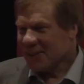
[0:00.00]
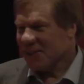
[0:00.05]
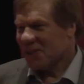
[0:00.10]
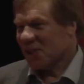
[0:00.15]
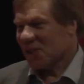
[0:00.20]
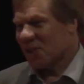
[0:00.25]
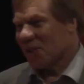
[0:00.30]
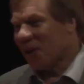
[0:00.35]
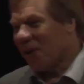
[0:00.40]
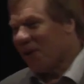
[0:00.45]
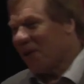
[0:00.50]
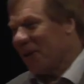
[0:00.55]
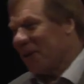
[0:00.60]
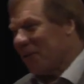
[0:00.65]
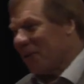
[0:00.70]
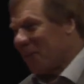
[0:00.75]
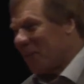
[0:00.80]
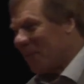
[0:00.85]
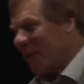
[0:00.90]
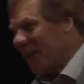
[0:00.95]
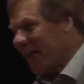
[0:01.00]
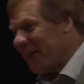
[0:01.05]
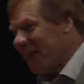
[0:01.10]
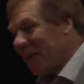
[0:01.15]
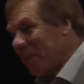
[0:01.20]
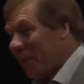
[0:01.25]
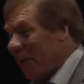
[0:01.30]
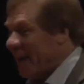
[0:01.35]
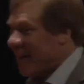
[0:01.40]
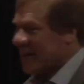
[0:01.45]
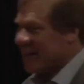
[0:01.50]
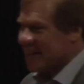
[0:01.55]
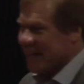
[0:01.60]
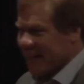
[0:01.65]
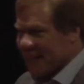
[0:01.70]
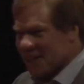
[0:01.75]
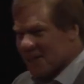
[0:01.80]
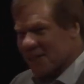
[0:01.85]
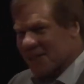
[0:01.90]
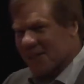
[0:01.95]
The story would be they paid
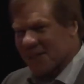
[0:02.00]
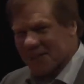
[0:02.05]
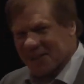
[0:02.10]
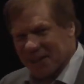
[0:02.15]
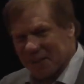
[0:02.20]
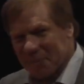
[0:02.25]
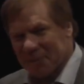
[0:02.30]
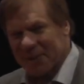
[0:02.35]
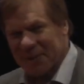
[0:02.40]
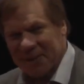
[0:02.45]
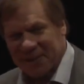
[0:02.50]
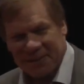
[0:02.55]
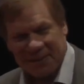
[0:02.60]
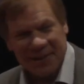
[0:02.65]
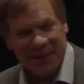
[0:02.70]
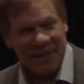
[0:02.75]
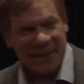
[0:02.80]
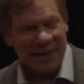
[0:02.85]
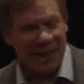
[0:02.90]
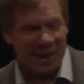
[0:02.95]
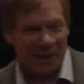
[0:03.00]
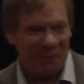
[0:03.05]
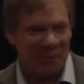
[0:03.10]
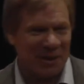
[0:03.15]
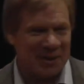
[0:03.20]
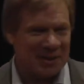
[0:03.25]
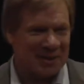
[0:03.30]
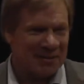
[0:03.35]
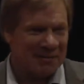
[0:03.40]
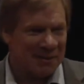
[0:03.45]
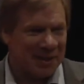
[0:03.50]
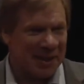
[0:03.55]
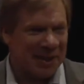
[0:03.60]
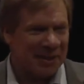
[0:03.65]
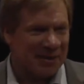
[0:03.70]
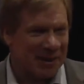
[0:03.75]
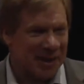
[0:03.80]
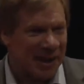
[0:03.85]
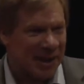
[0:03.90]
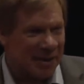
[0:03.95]
attention to something. and it wasn't a
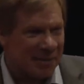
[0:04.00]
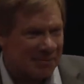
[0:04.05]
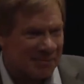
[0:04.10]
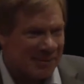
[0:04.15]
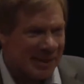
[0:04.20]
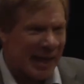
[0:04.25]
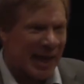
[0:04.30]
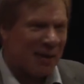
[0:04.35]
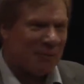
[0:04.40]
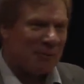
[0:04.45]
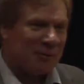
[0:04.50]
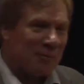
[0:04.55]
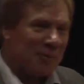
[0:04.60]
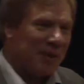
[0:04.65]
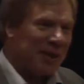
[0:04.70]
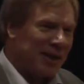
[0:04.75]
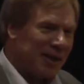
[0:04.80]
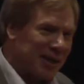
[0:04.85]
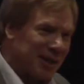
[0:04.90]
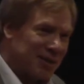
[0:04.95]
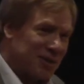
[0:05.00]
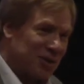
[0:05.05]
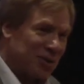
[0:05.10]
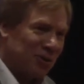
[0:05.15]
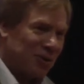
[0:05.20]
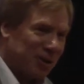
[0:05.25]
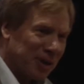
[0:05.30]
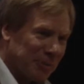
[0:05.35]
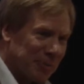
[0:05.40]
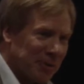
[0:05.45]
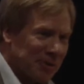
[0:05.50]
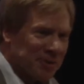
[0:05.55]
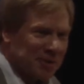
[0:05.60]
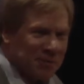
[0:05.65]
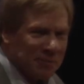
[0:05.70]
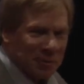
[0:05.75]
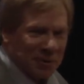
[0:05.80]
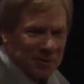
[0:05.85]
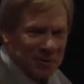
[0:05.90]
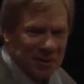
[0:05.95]
video game. That would be a story worth,
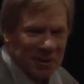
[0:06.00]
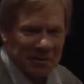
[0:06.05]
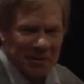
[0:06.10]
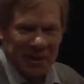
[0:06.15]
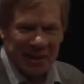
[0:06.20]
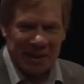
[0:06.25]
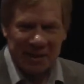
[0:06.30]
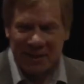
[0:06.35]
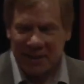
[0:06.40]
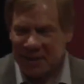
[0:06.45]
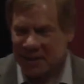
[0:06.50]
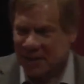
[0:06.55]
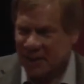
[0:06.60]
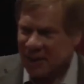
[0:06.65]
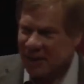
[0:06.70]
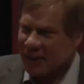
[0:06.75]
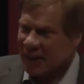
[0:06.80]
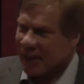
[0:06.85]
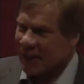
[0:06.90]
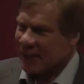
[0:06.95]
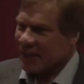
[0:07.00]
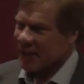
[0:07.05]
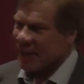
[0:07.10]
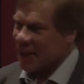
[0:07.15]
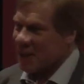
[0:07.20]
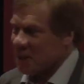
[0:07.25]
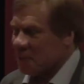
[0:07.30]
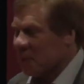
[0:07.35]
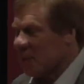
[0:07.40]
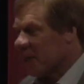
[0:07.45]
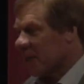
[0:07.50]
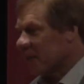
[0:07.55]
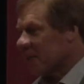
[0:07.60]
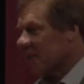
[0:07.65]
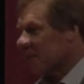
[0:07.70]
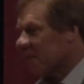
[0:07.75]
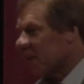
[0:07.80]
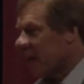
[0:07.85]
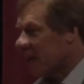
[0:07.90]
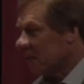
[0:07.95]
worth doing. And I speak as
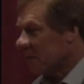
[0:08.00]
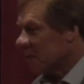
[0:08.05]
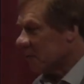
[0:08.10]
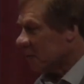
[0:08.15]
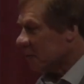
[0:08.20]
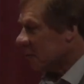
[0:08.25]
the father of a